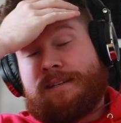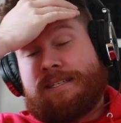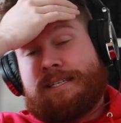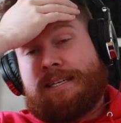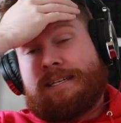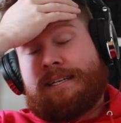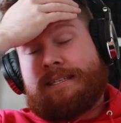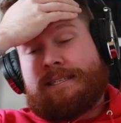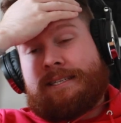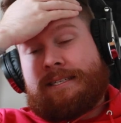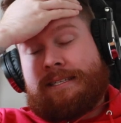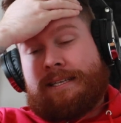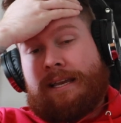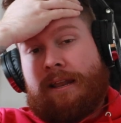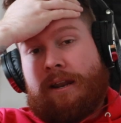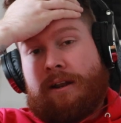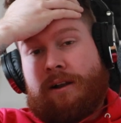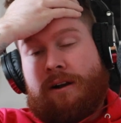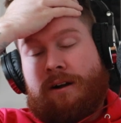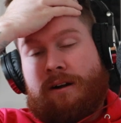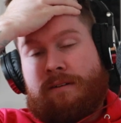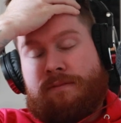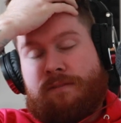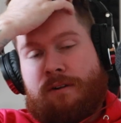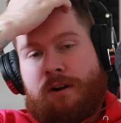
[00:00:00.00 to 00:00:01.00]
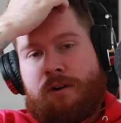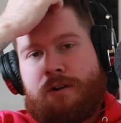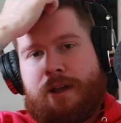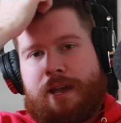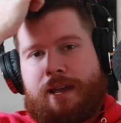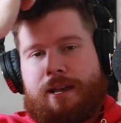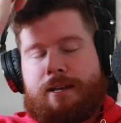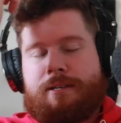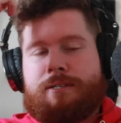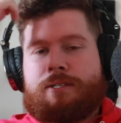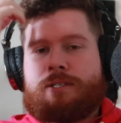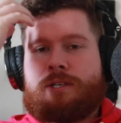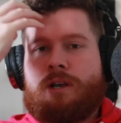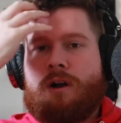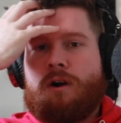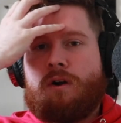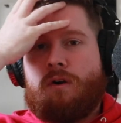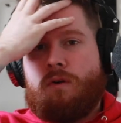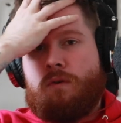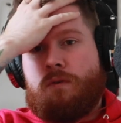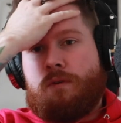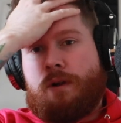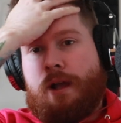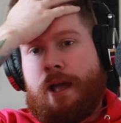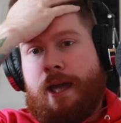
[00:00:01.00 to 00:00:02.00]
idea to setting off. Okay,
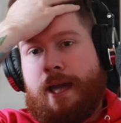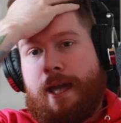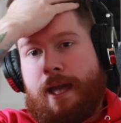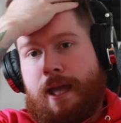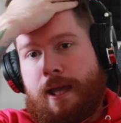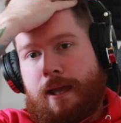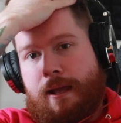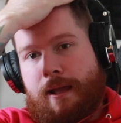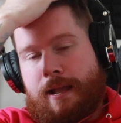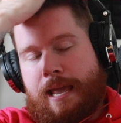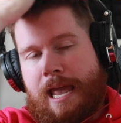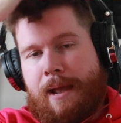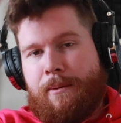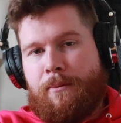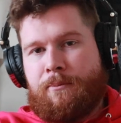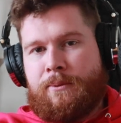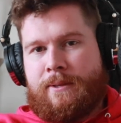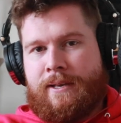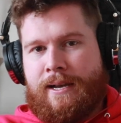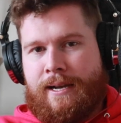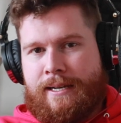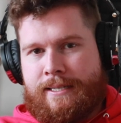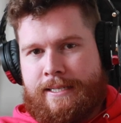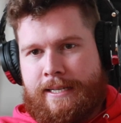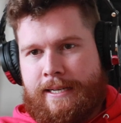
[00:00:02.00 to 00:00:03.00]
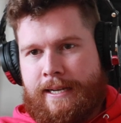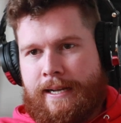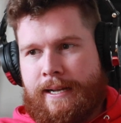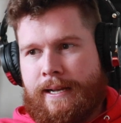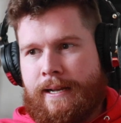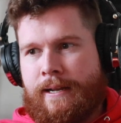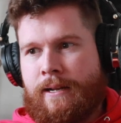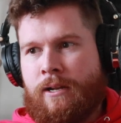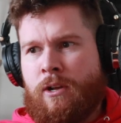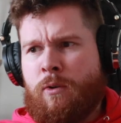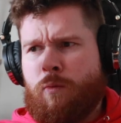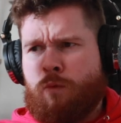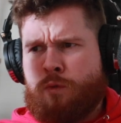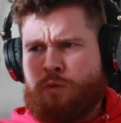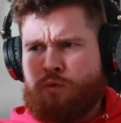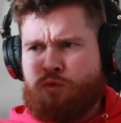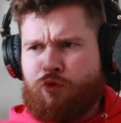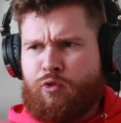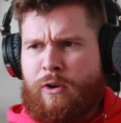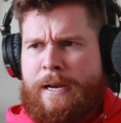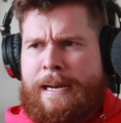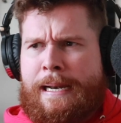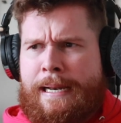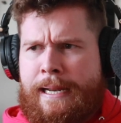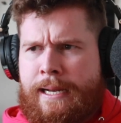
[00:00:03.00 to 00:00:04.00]
so uh, I came up with the idea. Was
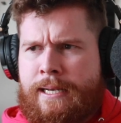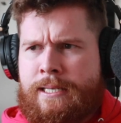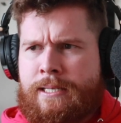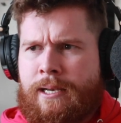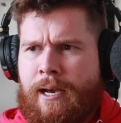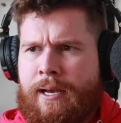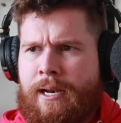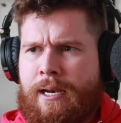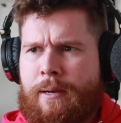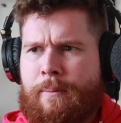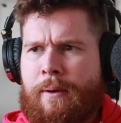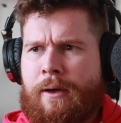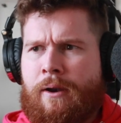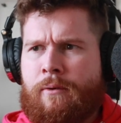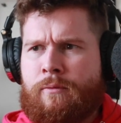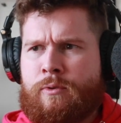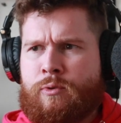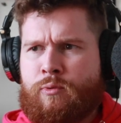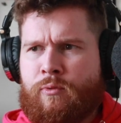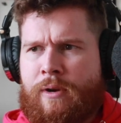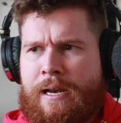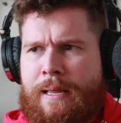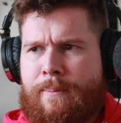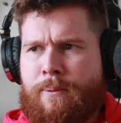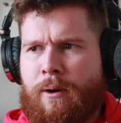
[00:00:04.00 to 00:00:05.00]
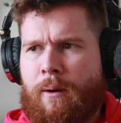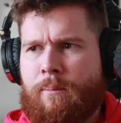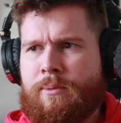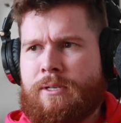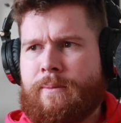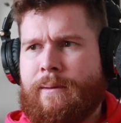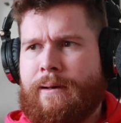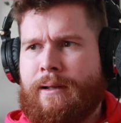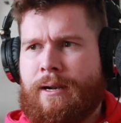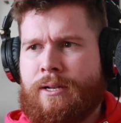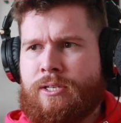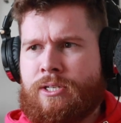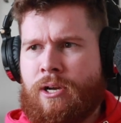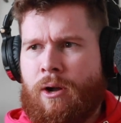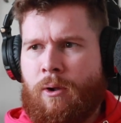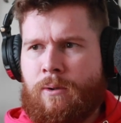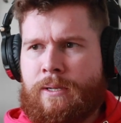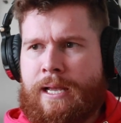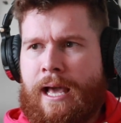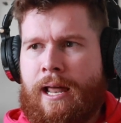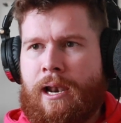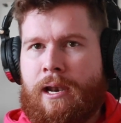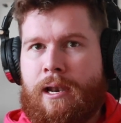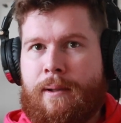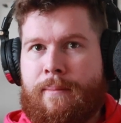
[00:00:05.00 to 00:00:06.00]
really excited about it. Was really pumped about it.
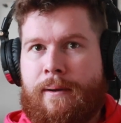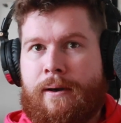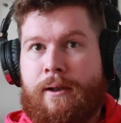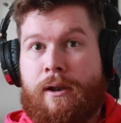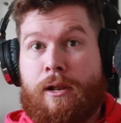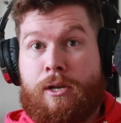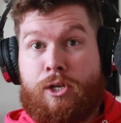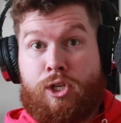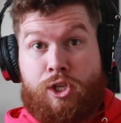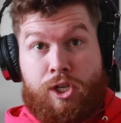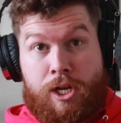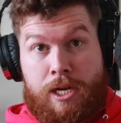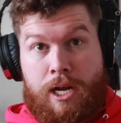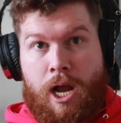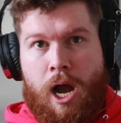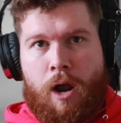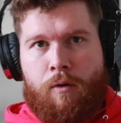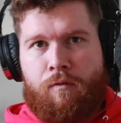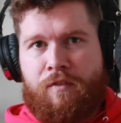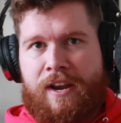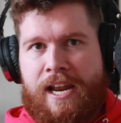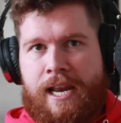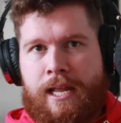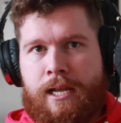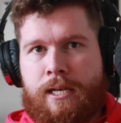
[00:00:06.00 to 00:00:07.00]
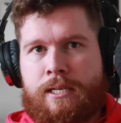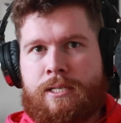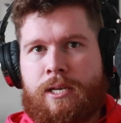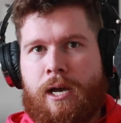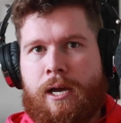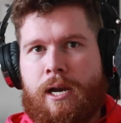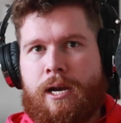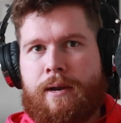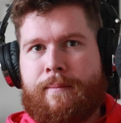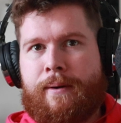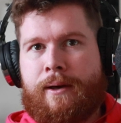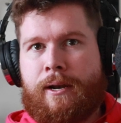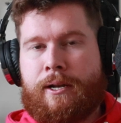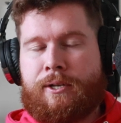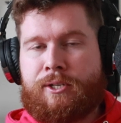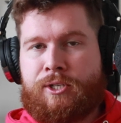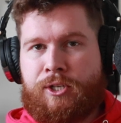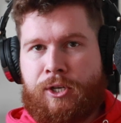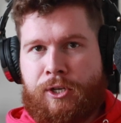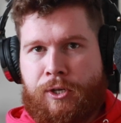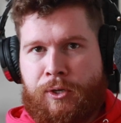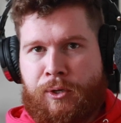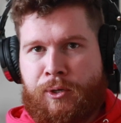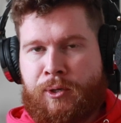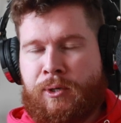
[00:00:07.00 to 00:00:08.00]
Told Ellen about it. She got really excited about it
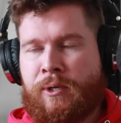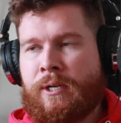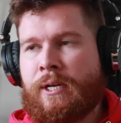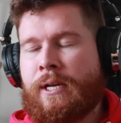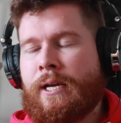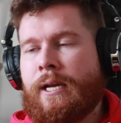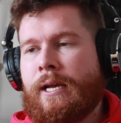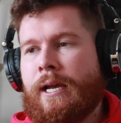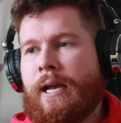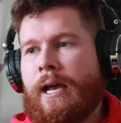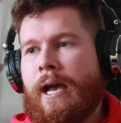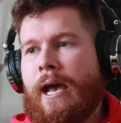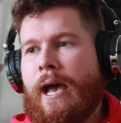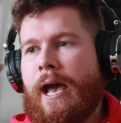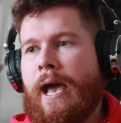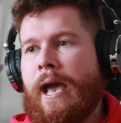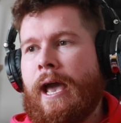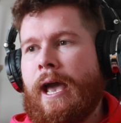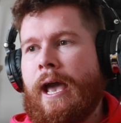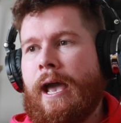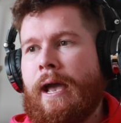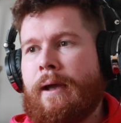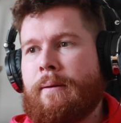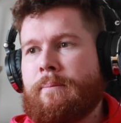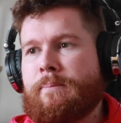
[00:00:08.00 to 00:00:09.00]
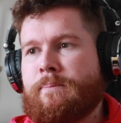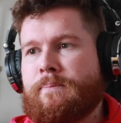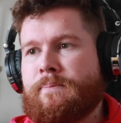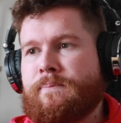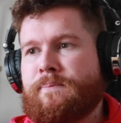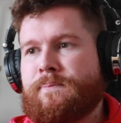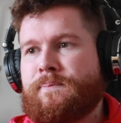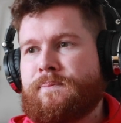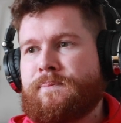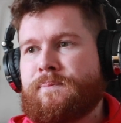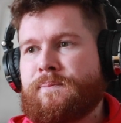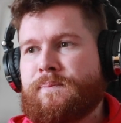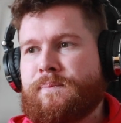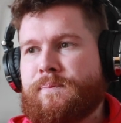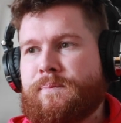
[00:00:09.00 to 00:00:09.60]
too. Um.